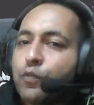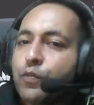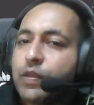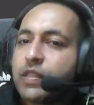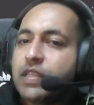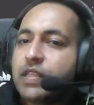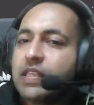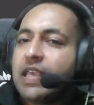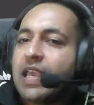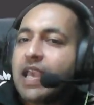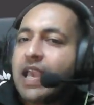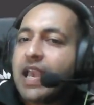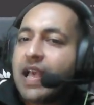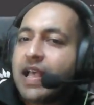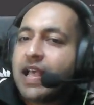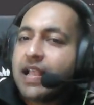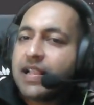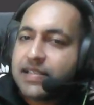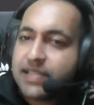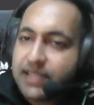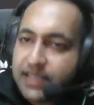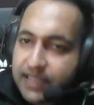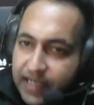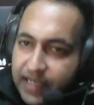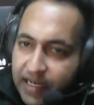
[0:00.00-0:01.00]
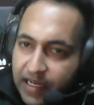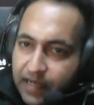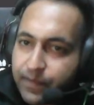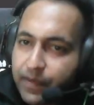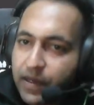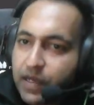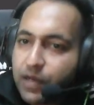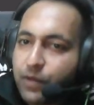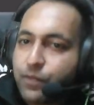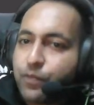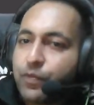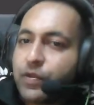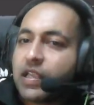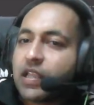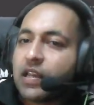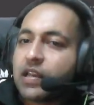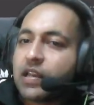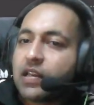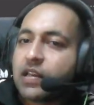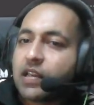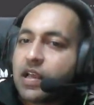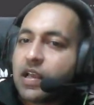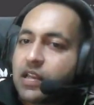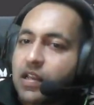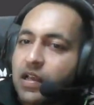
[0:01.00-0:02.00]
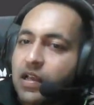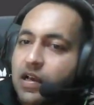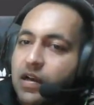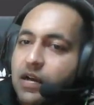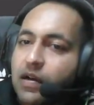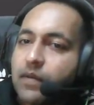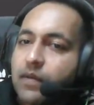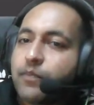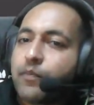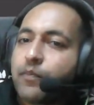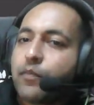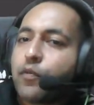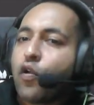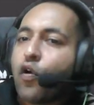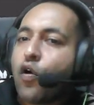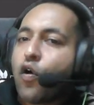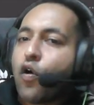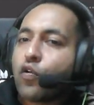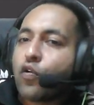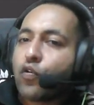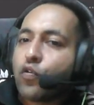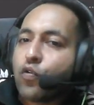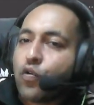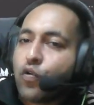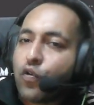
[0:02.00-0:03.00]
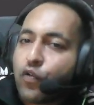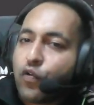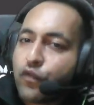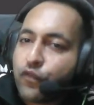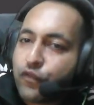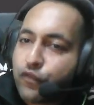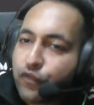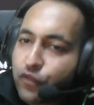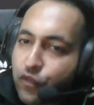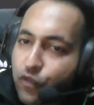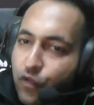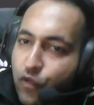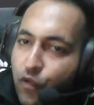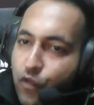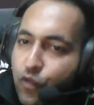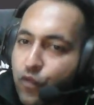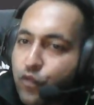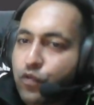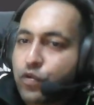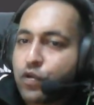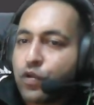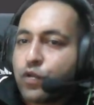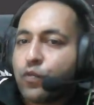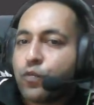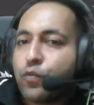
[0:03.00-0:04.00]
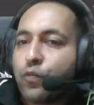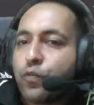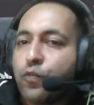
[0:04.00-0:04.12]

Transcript: With the else statement, we can run a block of code